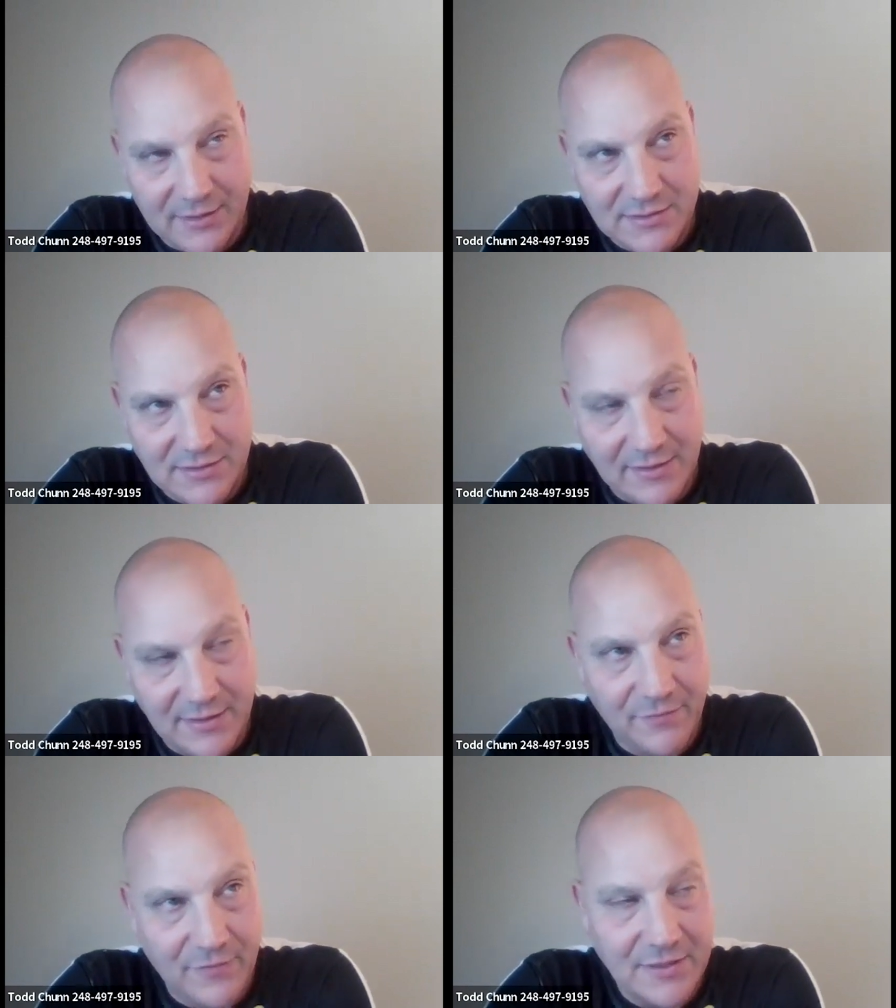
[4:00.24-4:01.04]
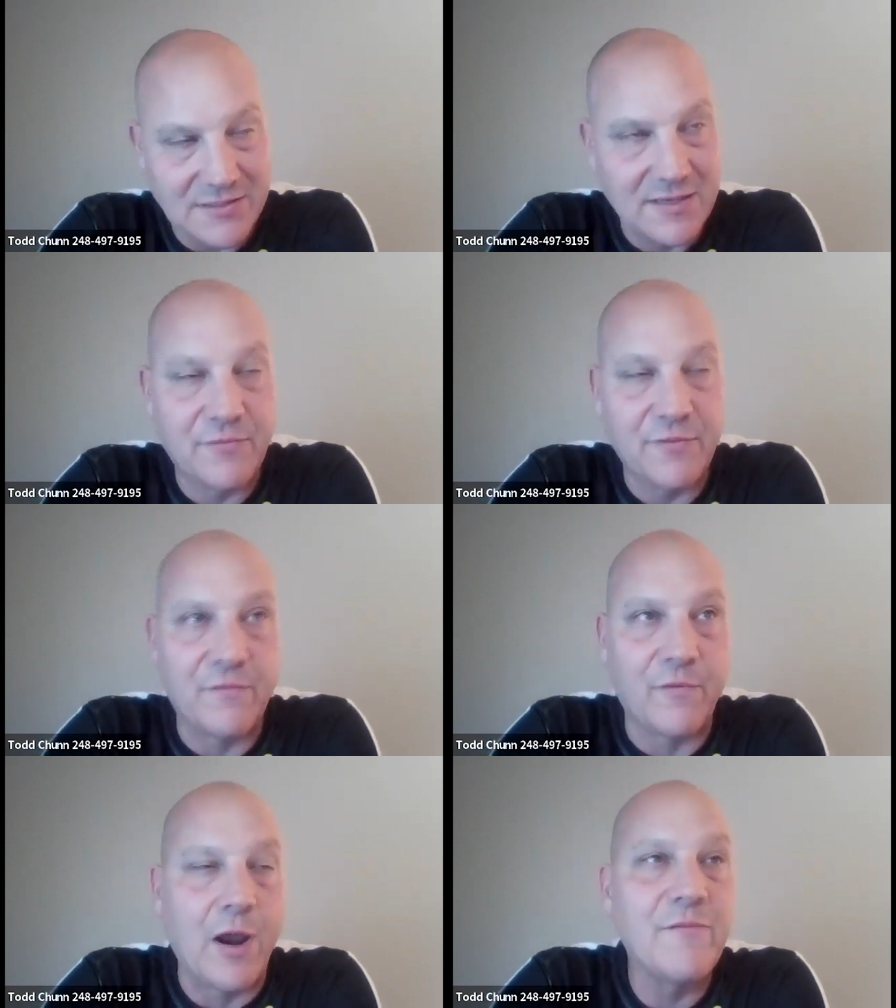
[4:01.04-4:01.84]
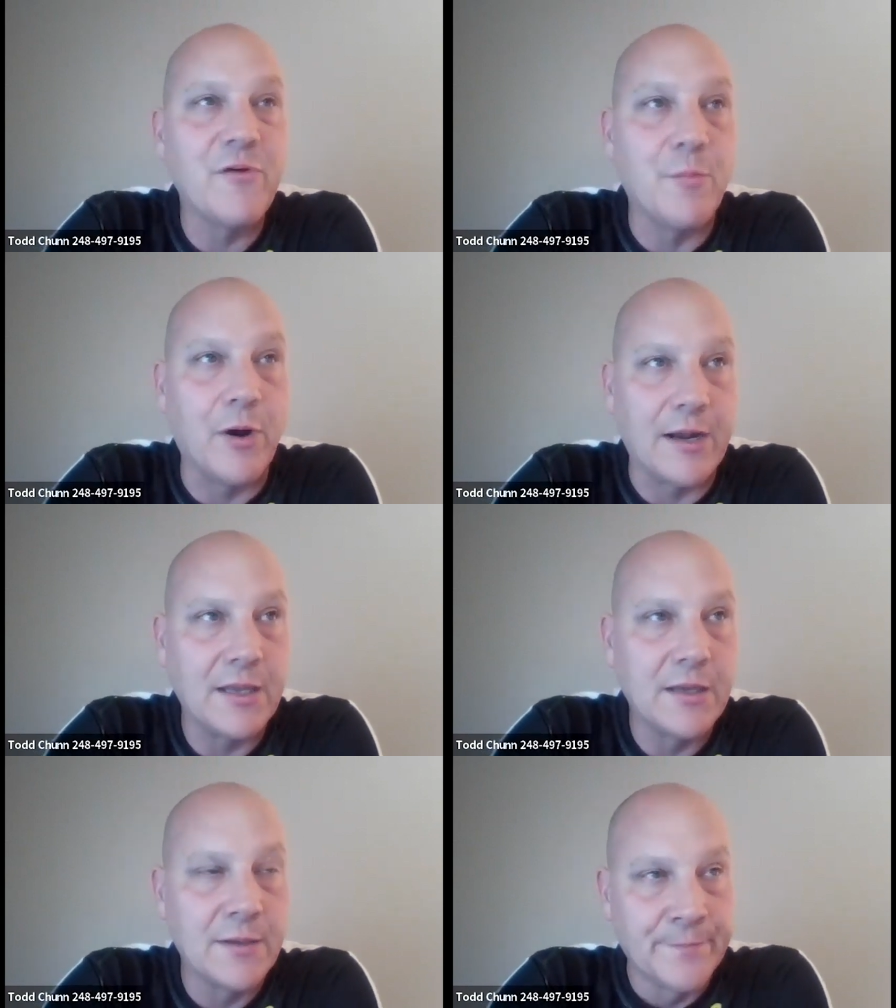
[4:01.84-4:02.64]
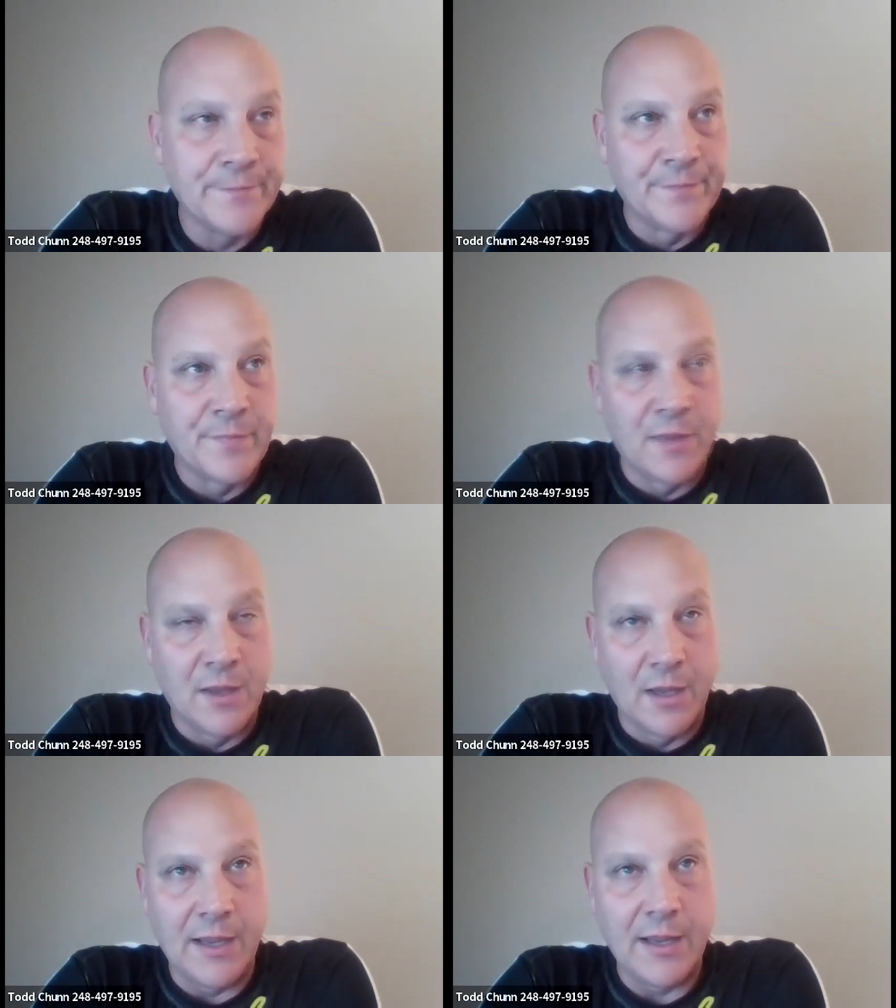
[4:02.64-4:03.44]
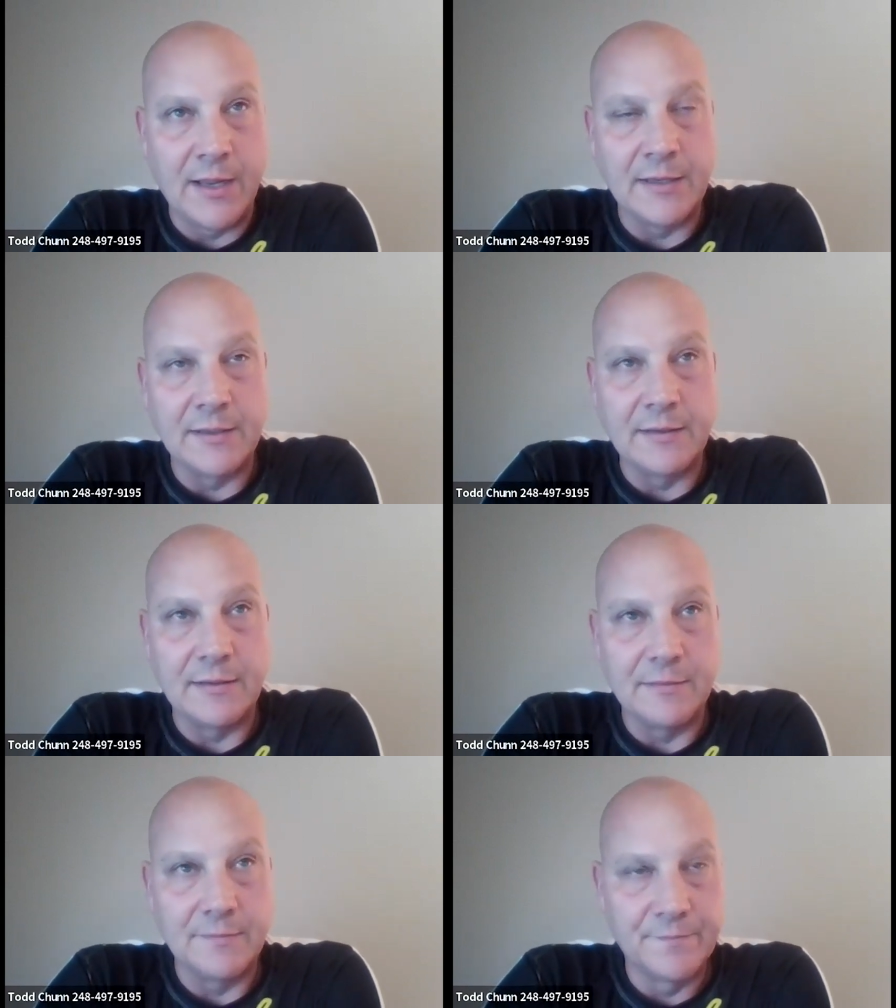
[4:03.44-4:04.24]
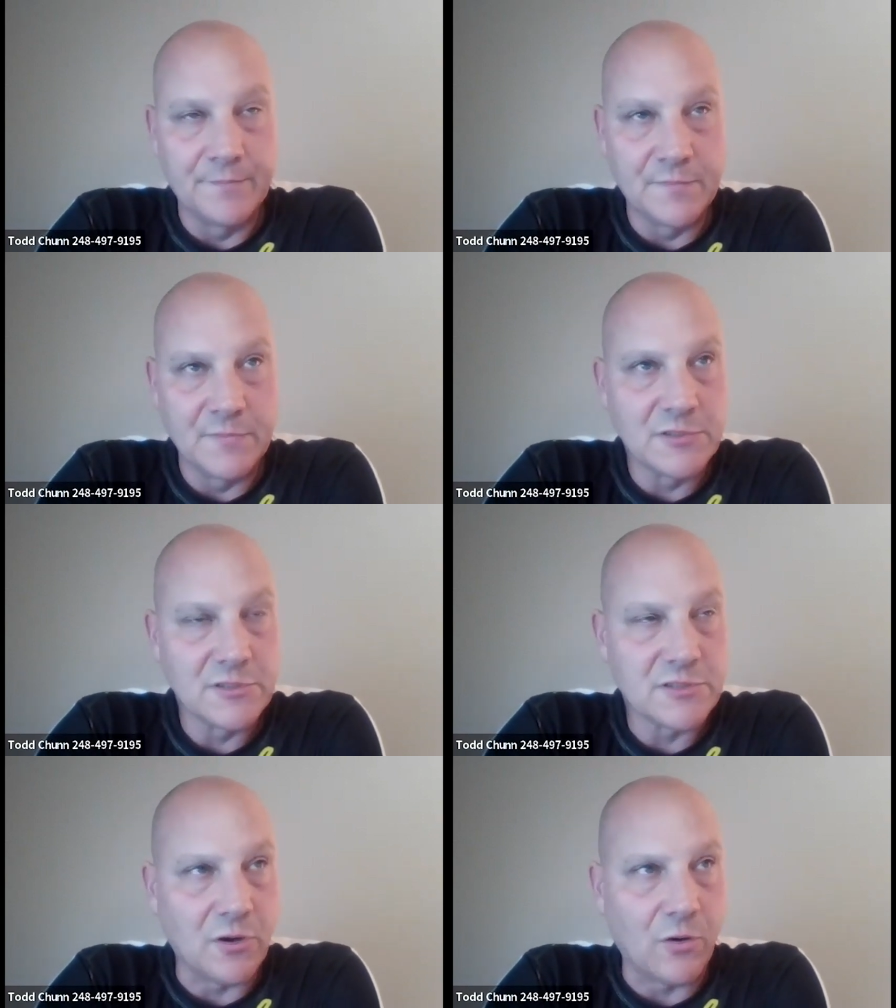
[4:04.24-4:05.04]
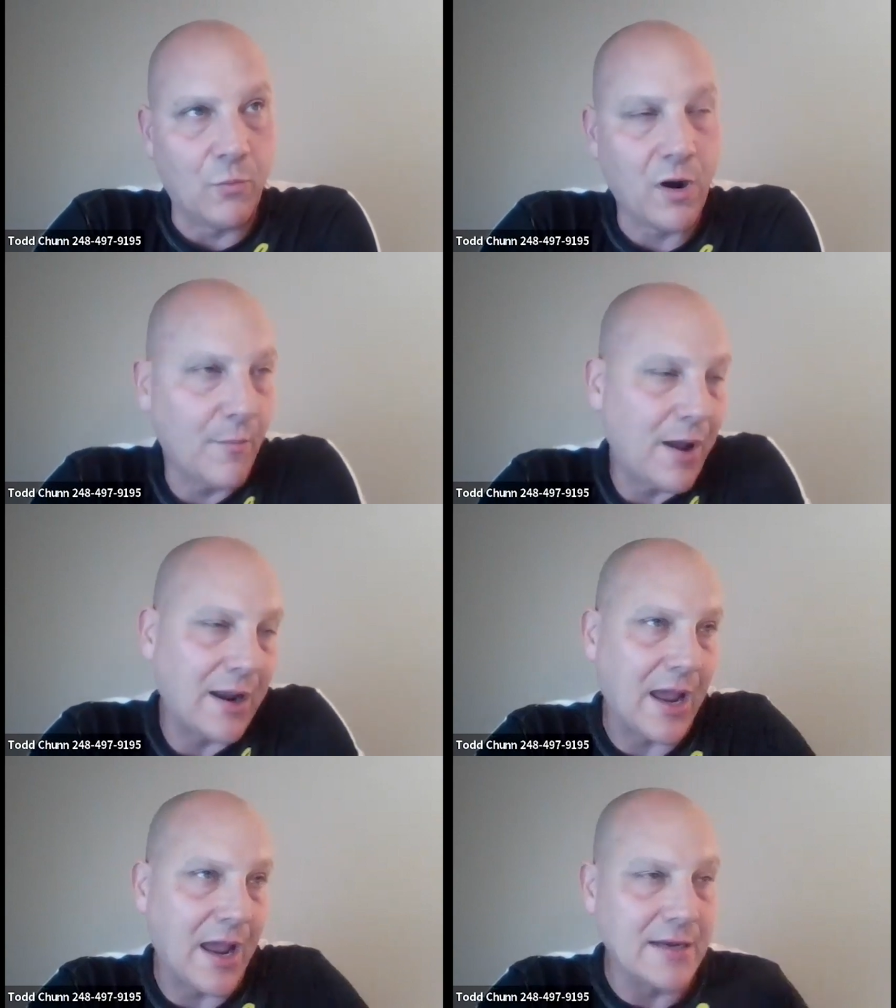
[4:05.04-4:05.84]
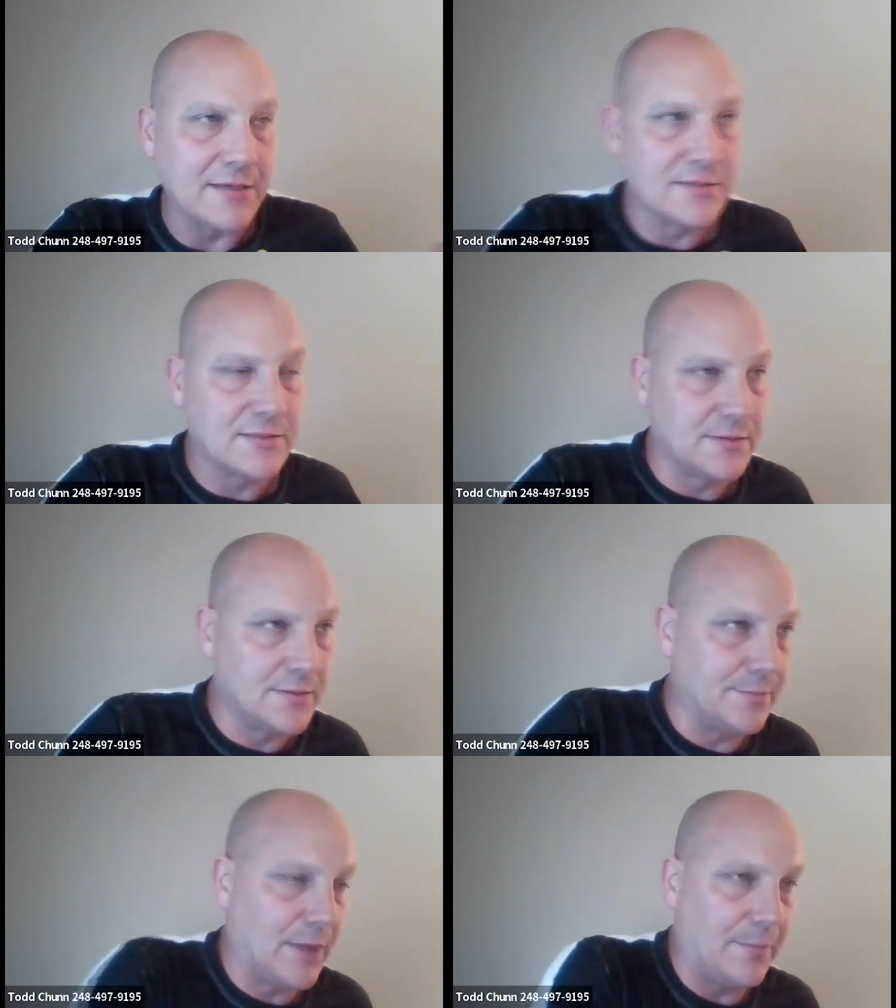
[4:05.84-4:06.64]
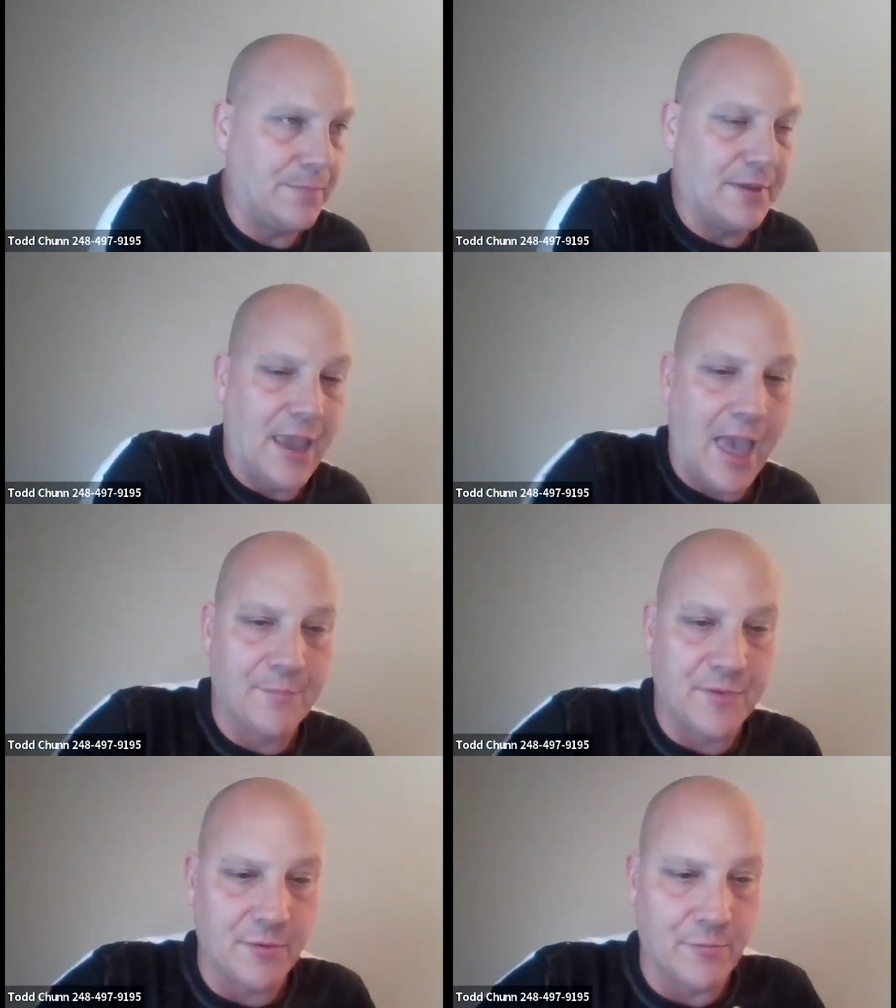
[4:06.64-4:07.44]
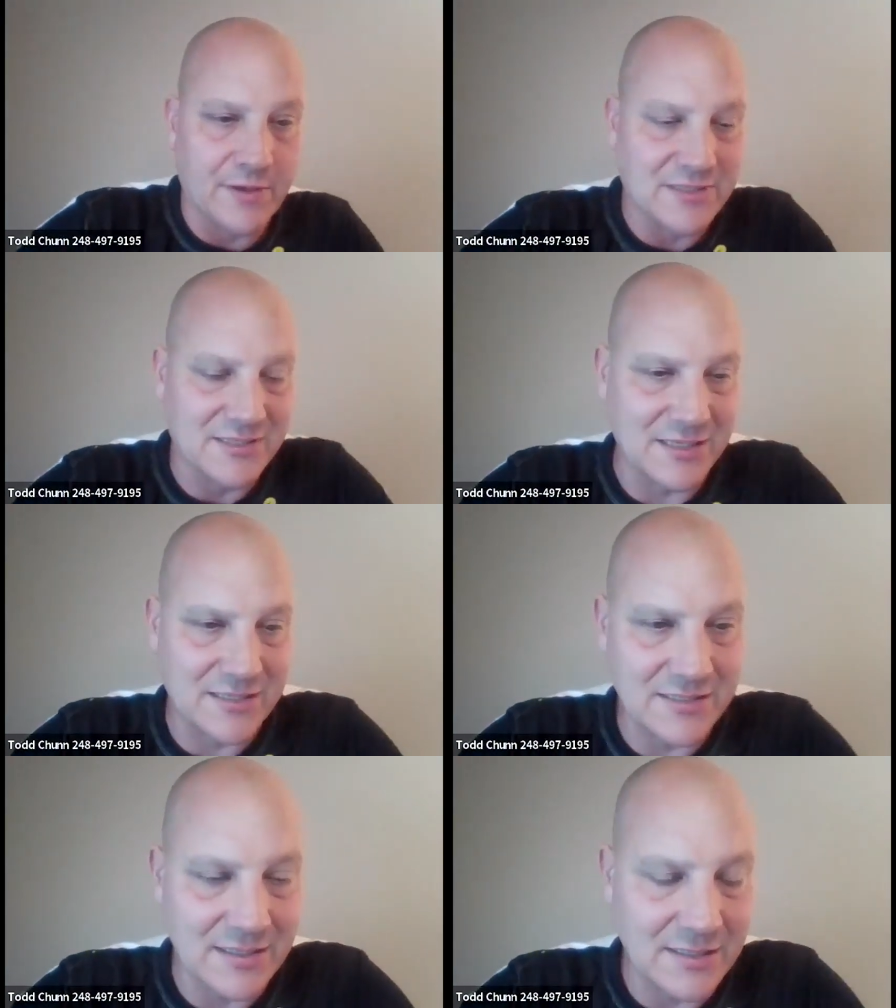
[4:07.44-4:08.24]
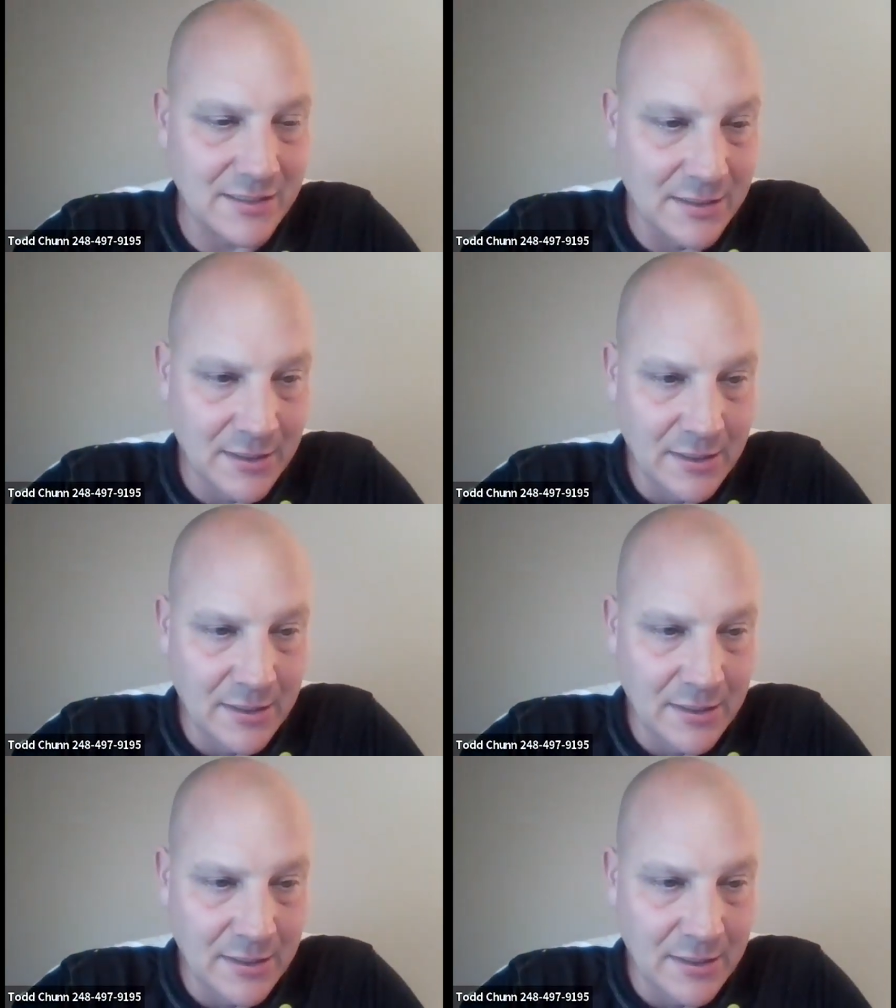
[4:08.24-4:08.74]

is a diff is different for everybody. And so one of my guys might be happy with sixty,